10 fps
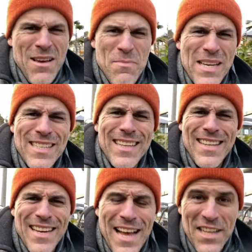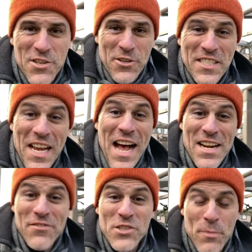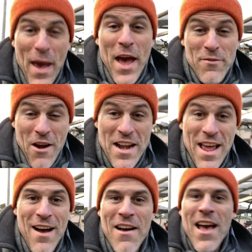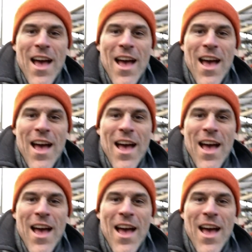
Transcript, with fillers: basically the countryside of Japan right now.